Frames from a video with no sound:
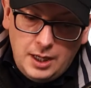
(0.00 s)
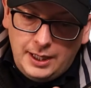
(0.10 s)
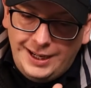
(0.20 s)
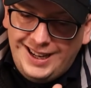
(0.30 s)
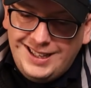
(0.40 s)

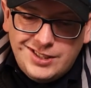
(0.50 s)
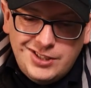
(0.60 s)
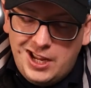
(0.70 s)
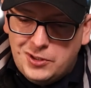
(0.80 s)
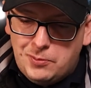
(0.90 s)
in a
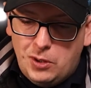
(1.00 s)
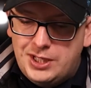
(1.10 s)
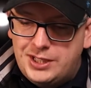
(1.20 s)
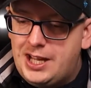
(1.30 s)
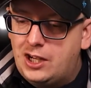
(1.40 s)
sales
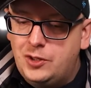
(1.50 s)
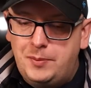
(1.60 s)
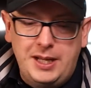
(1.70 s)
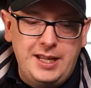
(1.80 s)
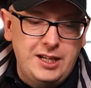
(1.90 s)
process, that could
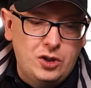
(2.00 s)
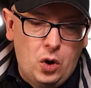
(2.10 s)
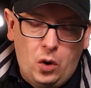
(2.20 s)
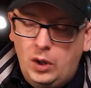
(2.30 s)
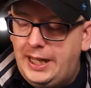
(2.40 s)
be
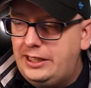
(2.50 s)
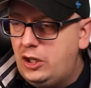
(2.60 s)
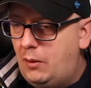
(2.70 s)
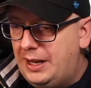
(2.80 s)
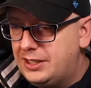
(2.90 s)
calling,
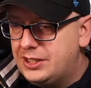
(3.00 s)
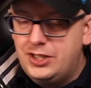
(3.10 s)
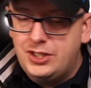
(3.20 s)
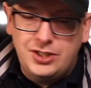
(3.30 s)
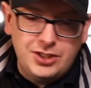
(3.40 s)
no
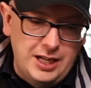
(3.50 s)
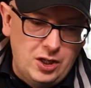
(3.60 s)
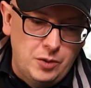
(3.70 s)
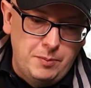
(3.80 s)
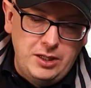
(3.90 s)
answers. It
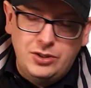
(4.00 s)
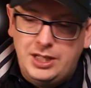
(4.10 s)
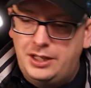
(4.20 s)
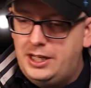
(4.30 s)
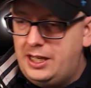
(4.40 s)
could be you
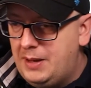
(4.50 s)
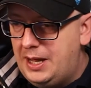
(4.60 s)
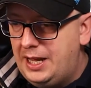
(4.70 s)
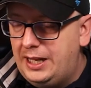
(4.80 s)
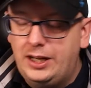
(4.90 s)
send an
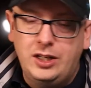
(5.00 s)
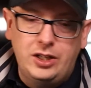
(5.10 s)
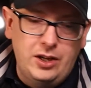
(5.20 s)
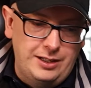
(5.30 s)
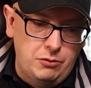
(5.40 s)
email, you
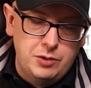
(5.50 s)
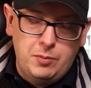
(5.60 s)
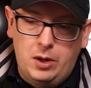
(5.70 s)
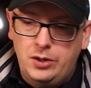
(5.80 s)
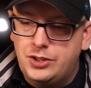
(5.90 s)
get no
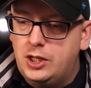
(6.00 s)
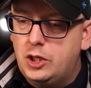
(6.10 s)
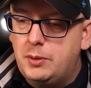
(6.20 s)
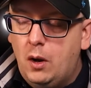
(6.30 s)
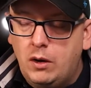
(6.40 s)
response. It could
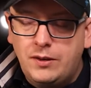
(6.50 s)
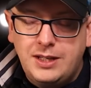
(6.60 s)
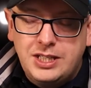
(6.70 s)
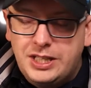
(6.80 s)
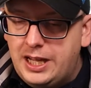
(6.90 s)
be all of
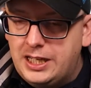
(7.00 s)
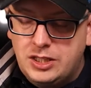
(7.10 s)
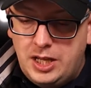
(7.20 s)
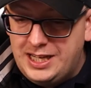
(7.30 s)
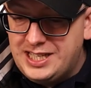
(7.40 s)
these things
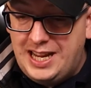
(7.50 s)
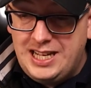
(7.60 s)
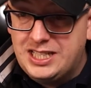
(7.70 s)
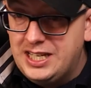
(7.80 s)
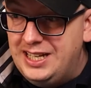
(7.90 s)
that it
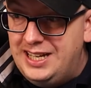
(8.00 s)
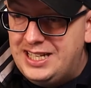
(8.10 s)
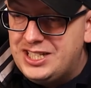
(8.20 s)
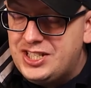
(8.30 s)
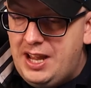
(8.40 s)
takes
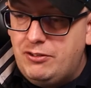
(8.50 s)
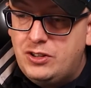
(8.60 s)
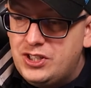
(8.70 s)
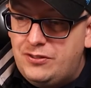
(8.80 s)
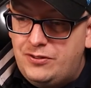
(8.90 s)
7
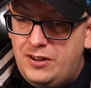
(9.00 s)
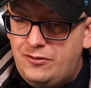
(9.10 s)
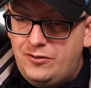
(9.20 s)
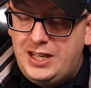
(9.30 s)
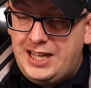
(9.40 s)
to
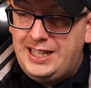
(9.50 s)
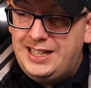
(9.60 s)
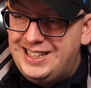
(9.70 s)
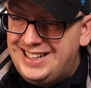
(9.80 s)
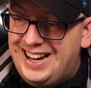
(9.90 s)
15
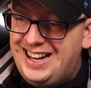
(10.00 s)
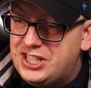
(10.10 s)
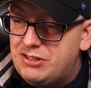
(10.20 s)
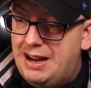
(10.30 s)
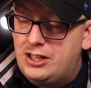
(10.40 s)

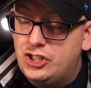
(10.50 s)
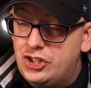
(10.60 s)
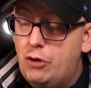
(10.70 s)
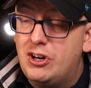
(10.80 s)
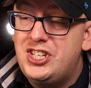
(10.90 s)
interactions
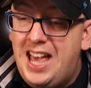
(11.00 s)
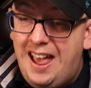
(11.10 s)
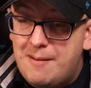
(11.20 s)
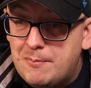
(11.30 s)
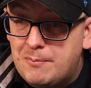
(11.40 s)
or
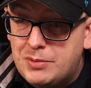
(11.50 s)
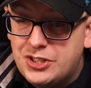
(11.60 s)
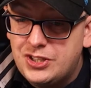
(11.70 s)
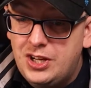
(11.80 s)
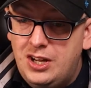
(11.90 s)

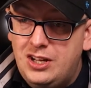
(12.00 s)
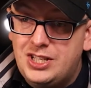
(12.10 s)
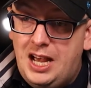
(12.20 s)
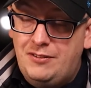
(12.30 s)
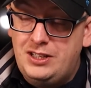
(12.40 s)
attempts to
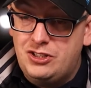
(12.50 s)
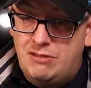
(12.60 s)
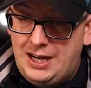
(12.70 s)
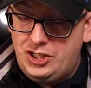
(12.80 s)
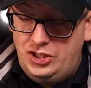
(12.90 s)
have
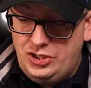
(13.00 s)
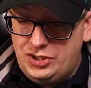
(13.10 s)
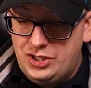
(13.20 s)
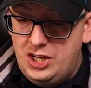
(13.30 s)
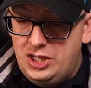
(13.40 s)
interactions
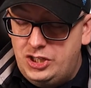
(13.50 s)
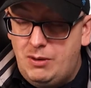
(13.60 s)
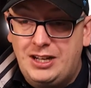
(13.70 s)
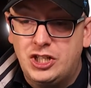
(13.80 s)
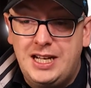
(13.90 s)
to
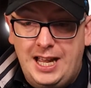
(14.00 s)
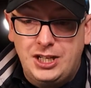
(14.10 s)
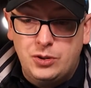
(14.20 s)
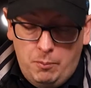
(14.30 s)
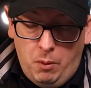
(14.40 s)
actually get
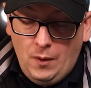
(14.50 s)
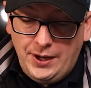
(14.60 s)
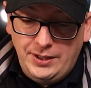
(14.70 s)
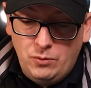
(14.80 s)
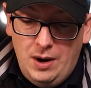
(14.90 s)
to a
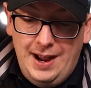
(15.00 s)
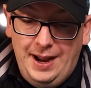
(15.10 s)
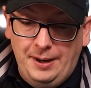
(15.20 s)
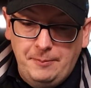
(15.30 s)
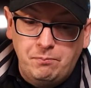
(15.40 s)
point where
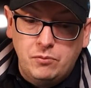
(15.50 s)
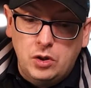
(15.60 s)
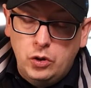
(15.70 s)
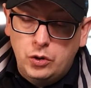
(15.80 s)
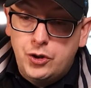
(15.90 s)

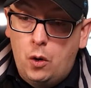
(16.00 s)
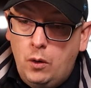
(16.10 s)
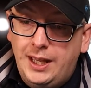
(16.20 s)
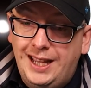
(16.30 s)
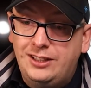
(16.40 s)
you're
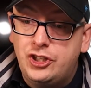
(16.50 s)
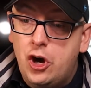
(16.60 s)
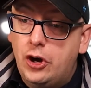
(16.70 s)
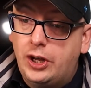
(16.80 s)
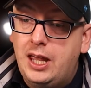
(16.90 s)
talking
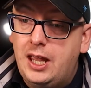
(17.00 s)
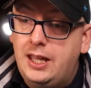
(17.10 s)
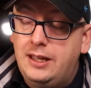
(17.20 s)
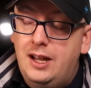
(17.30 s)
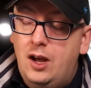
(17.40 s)
turkey
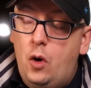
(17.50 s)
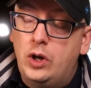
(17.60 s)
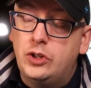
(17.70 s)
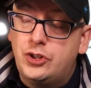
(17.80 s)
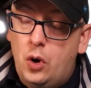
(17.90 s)
or
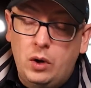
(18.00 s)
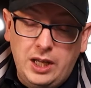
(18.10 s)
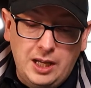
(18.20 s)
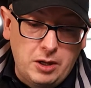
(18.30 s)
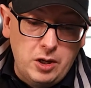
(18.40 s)
you're
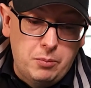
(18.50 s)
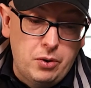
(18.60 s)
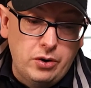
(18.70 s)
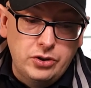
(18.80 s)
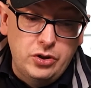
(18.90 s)
talking about your
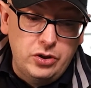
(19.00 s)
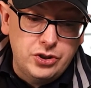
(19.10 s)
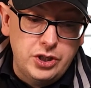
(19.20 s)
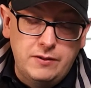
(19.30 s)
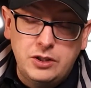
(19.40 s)
product or your
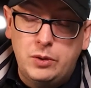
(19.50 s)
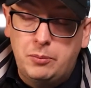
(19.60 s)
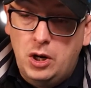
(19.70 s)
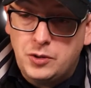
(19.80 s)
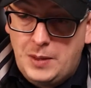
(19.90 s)
service with a
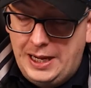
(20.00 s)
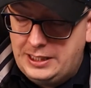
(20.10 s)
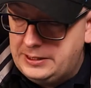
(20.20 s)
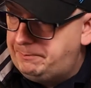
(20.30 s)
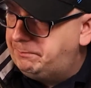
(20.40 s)
prospect.
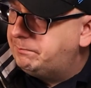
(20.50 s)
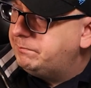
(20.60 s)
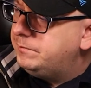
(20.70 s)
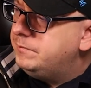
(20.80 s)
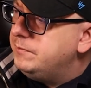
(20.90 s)

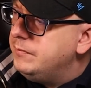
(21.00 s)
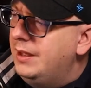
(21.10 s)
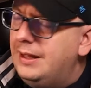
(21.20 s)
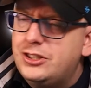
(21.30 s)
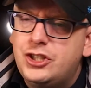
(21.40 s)

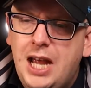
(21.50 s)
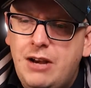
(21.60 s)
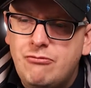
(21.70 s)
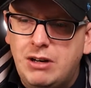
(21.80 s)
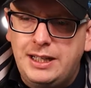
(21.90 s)
That's
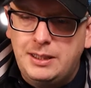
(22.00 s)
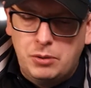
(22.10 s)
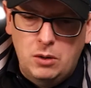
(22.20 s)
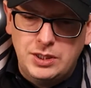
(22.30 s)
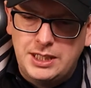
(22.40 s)
generally the
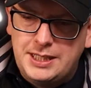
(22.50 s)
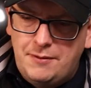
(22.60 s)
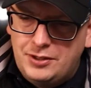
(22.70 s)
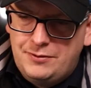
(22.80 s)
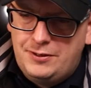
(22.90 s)
process, 7
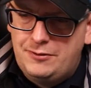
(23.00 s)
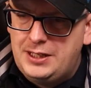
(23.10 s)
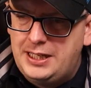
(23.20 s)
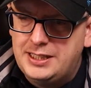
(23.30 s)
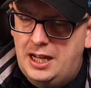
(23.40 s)
to
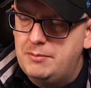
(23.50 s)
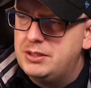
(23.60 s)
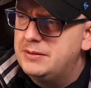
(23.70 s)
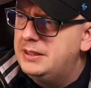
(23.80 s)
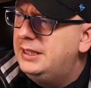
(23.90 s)
15 times.
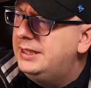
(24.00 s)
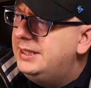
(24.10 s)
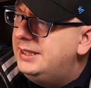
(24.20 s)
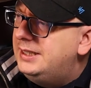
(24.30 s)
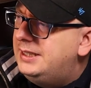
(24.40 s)

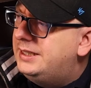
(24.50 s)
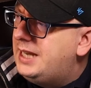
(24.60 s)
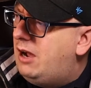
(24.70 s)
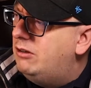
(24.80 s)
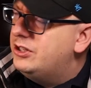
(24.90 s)

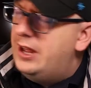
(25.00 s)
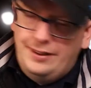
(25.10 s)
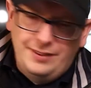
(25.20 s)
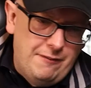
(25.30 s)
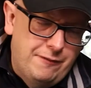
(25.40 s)
Now,
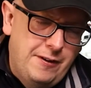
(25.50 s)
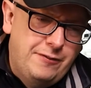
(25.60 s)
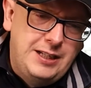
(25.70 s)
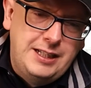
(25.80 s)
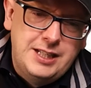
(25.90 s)
that
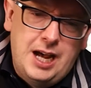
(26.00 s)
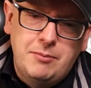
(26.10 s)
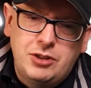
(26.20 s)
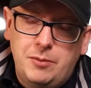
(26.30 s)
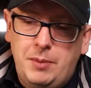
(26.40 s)
15 times
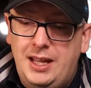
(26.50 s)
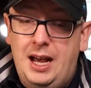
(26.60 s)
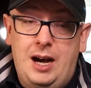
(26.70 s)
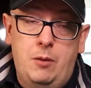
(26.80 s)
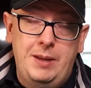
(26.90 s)
can be
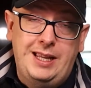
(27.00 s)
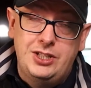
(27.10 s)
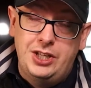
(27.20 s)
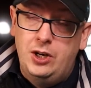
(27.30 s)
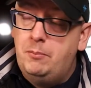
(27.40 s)
how big is the
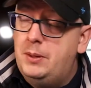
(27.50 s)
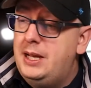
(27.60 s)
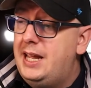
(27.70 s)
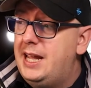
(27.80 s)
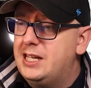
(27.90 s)
company,
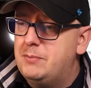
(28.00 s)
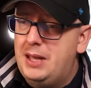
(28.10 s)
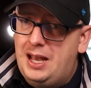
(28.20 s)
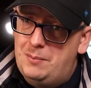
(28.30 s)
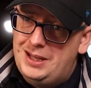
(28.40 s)
it can be
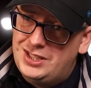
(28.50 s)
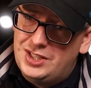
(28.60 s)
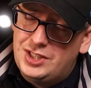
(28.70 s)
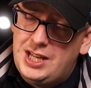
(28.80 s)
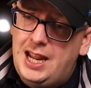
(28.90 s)
how big is the
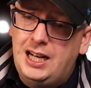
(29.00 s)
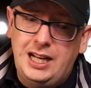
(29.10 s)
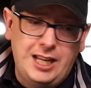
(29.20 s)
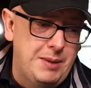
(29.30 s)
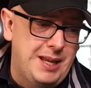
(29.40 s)
sale, it
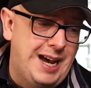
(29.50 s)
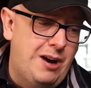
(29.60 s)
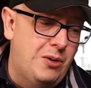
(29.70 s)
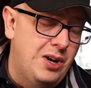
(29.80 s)
can be how